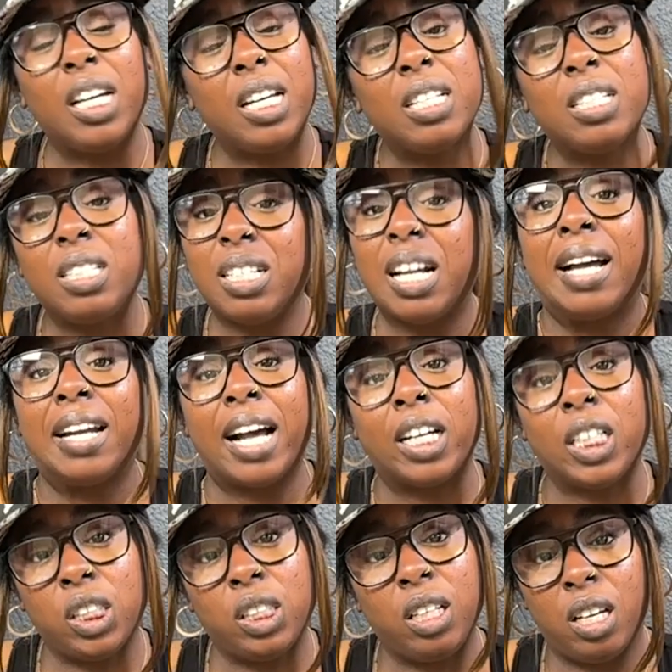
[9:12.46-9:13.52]
and it's not
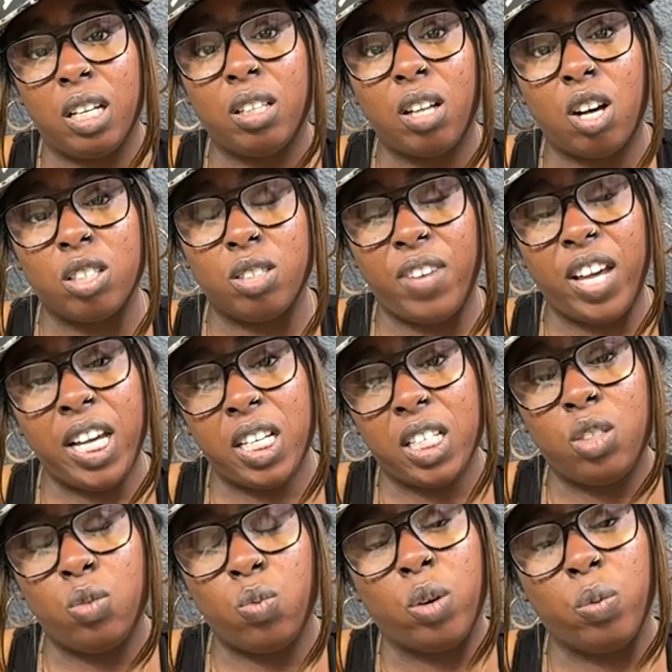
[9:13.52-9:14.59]
actually in Las
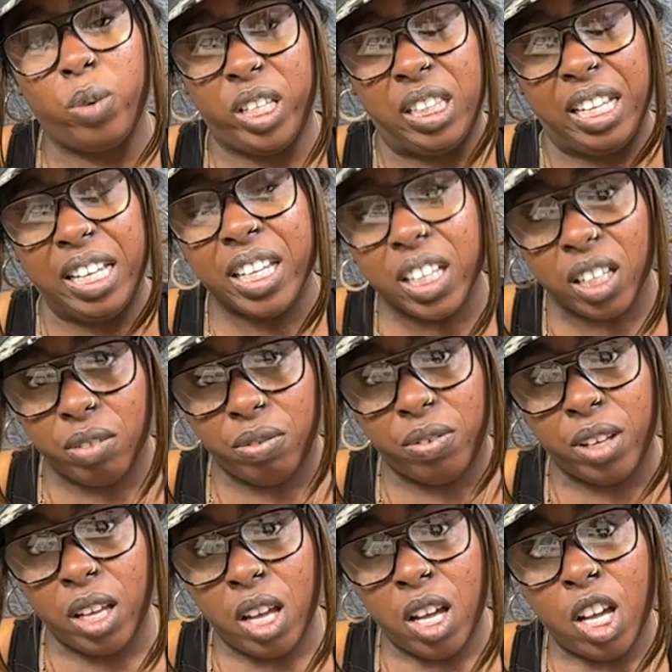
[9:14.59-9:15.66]
Vegas where we
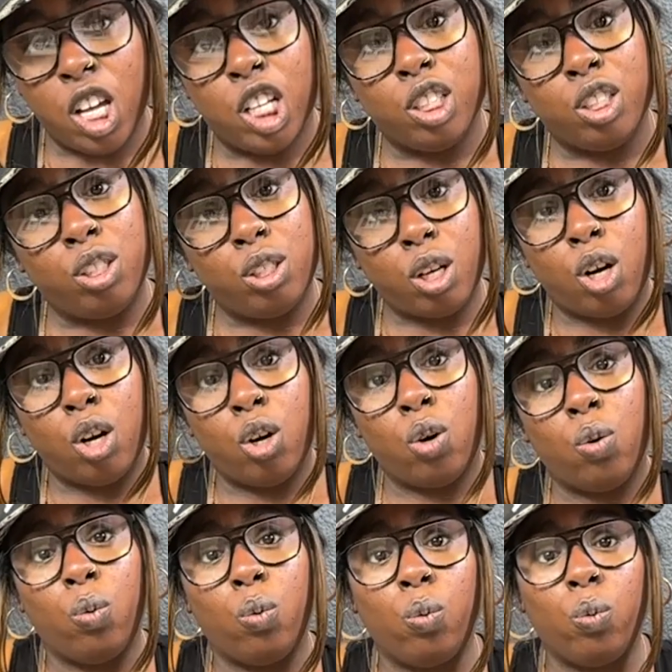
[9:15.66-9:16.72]
live.
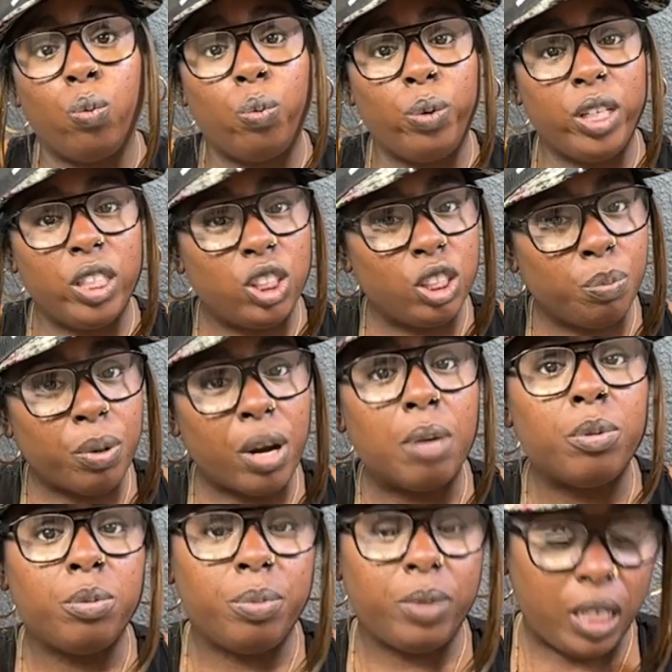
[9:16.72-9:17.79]
So we should
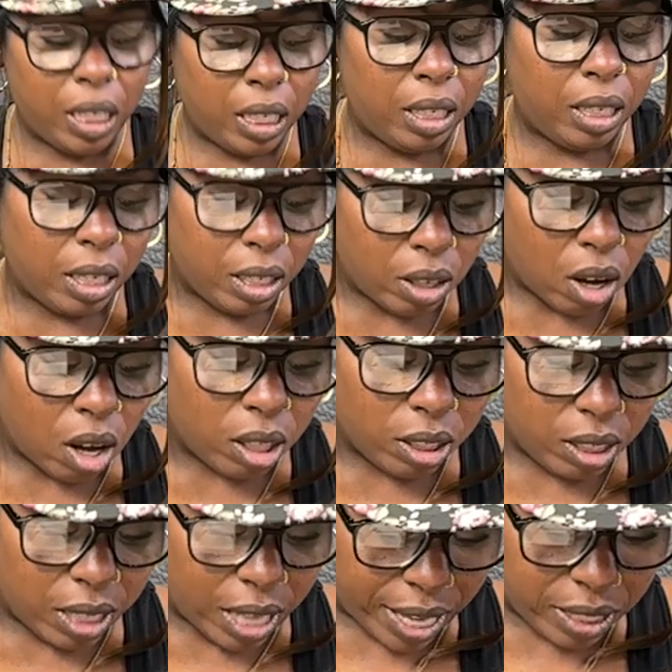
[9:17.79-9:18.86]
probably get
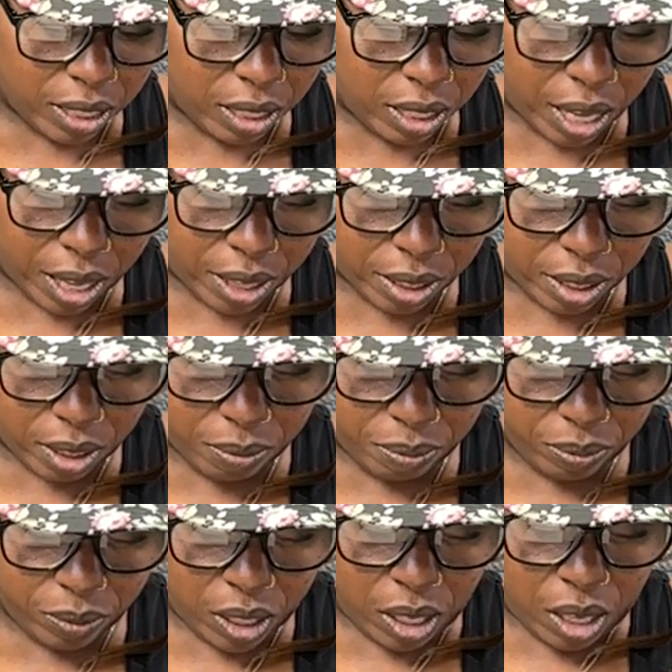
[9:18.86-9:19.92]
all of that together.
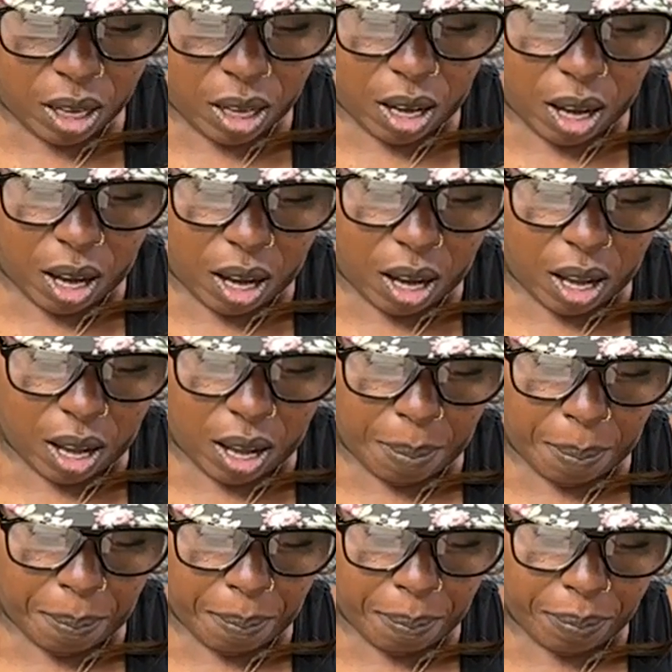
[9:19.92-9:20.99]

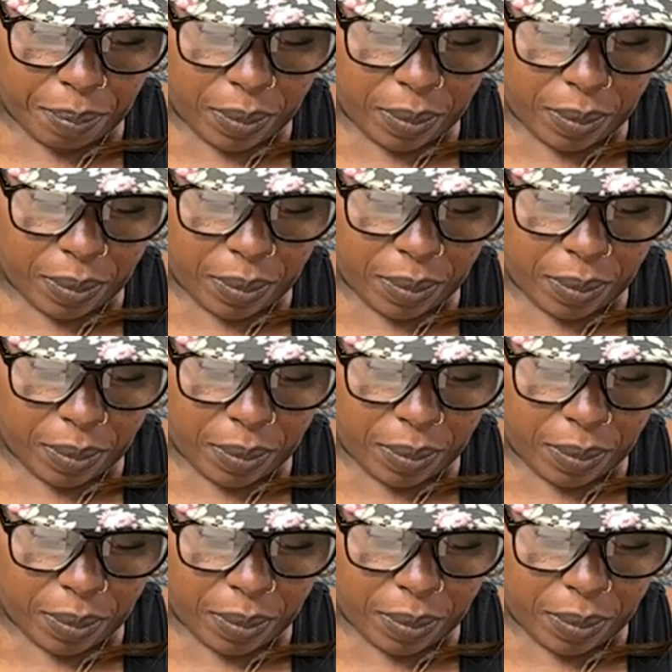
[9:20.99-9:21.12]
Um,